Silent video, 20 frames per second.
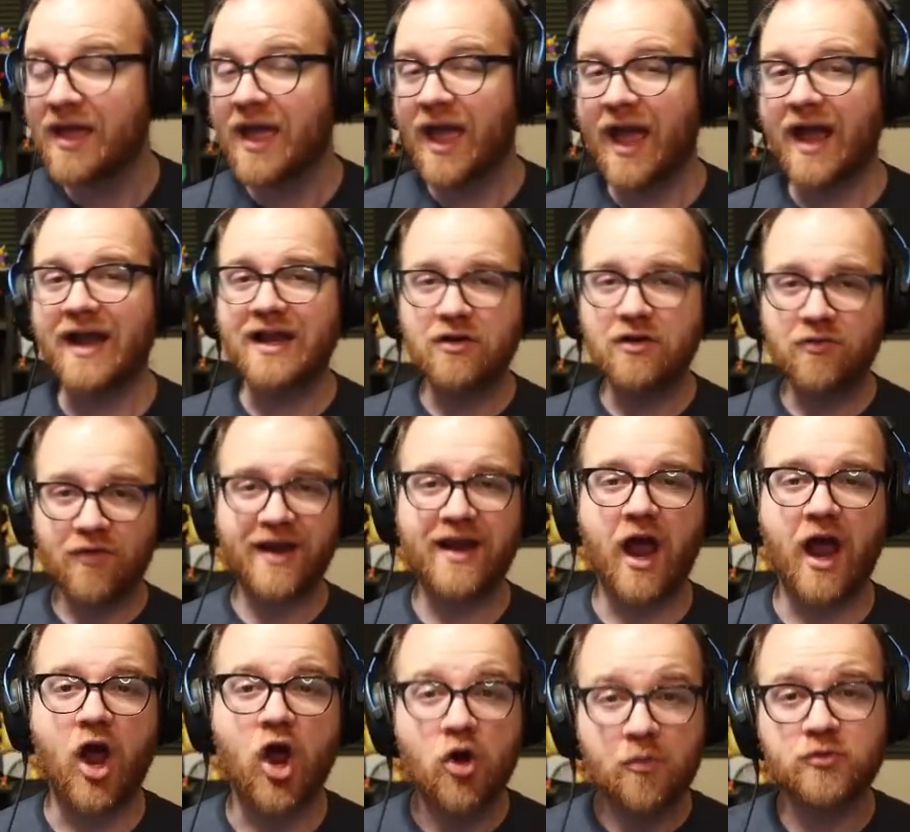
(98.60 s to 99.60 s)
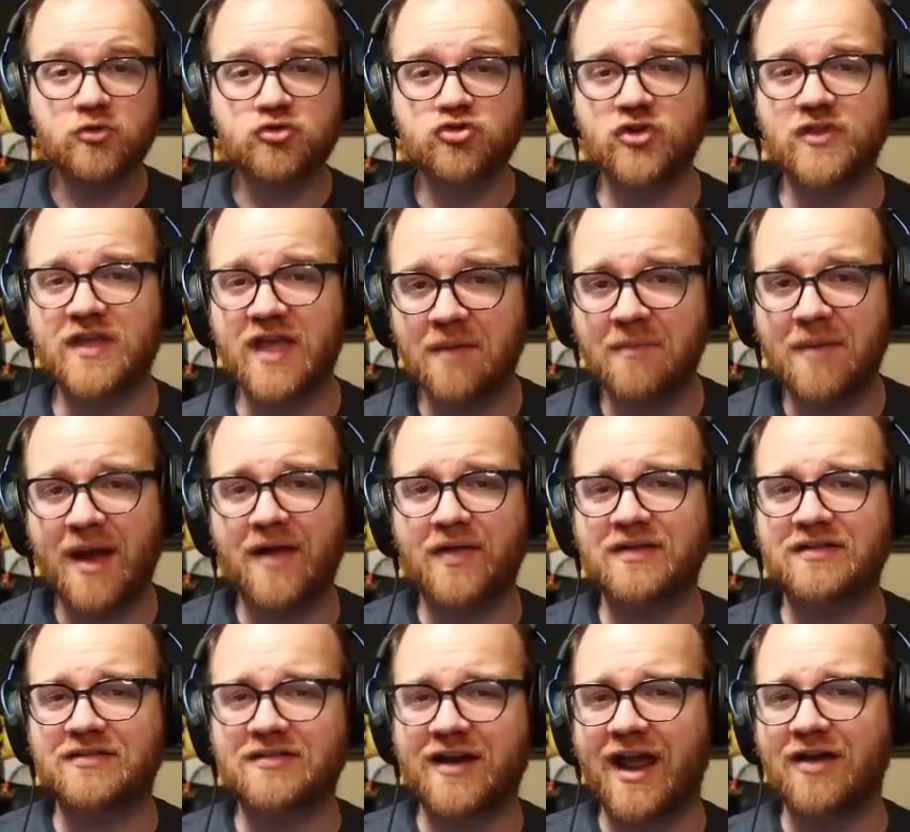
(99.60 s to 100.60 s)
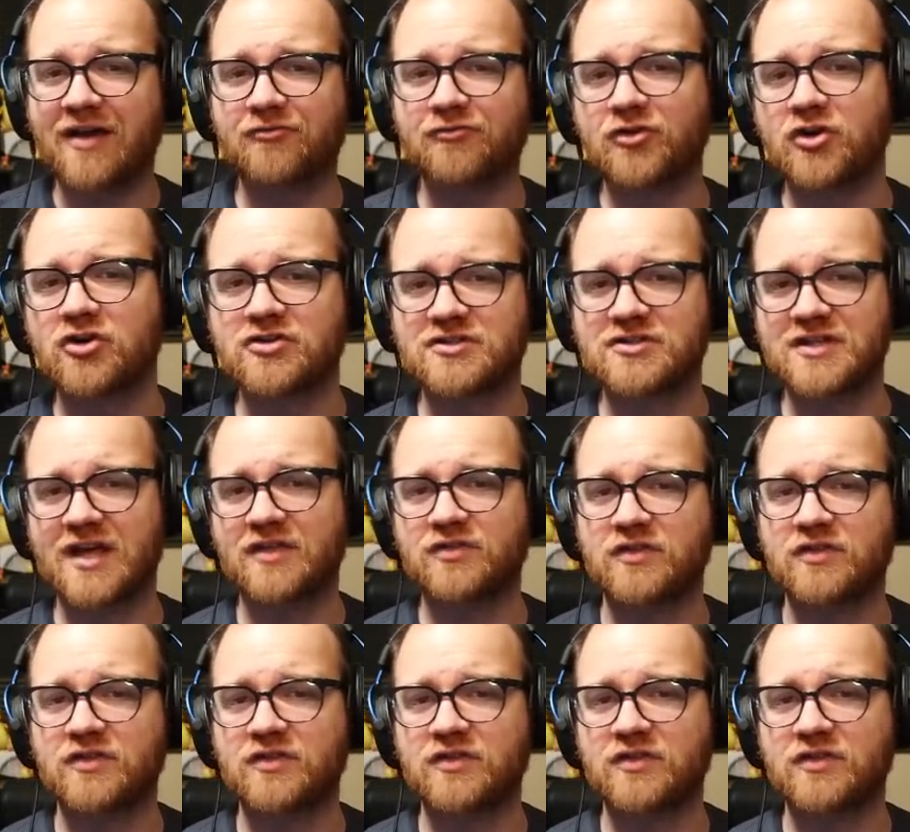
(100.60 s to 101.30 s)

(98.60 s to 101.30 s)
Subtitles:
At any rate, I hope you enjoy the game highlights that I have for you today.